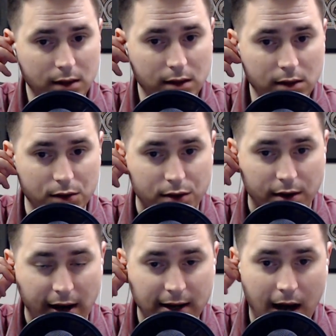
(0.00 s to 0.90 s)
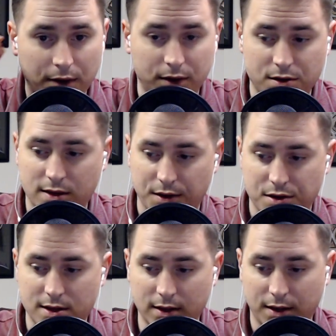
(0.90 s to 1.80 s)
You see, right now there's
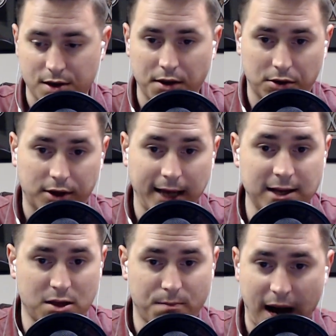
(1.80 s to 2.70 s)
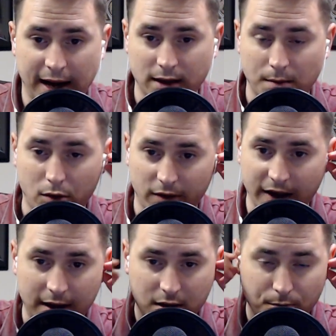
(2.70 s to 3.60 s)
there's there's other things behind the moral
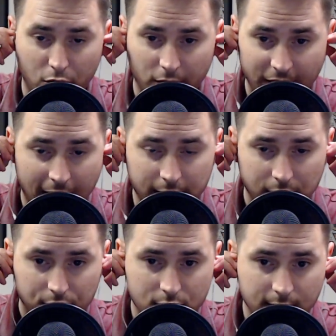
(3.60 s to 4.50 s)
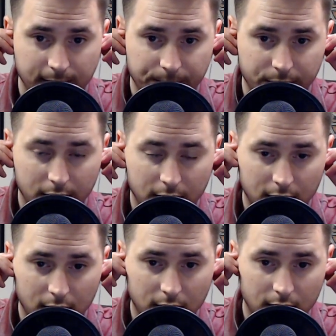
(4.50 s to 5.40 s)
values. Moral values
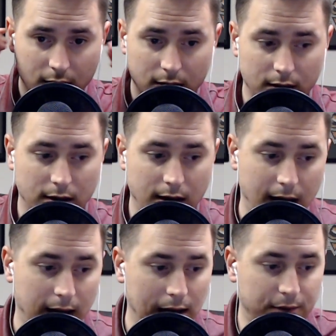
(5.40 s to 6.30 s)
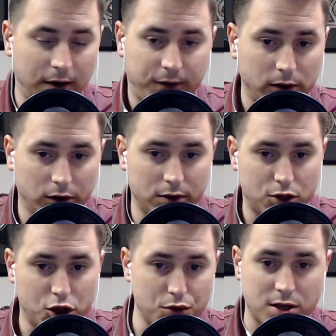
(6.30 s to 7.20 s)
uh, even if you
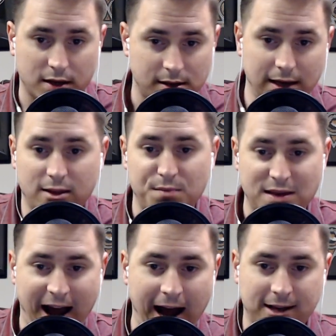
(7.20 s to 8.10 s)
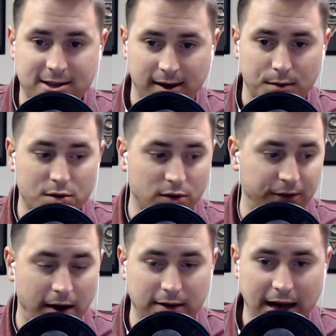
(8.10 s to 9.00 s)
choose to see them as axioms or
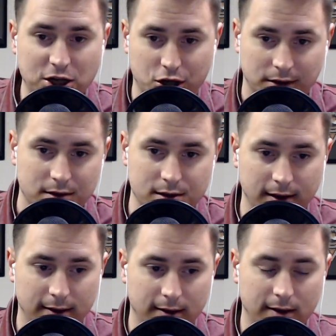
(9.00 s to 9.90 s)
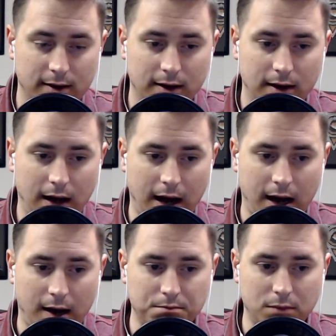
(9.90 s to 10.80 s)
foundations,
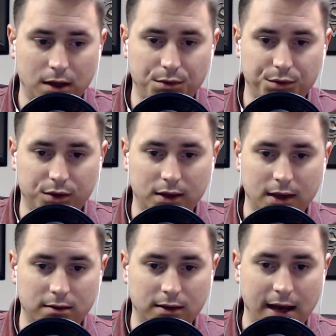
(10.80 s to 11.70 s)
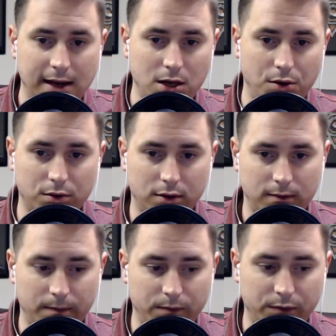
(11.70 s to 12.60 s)
um, they don't
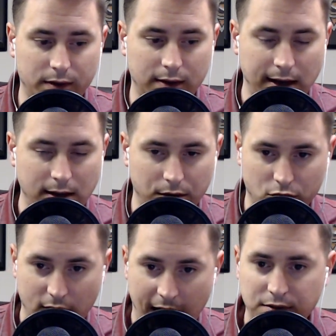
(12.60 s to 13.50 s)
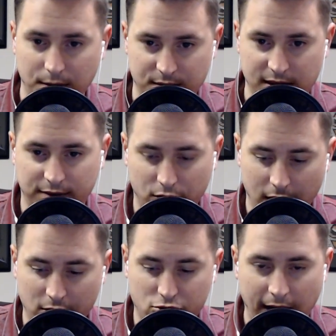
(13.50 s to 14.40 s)
they don't ground themselves. They're
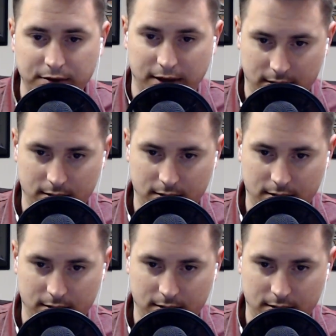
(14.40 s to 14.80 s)
not grounded.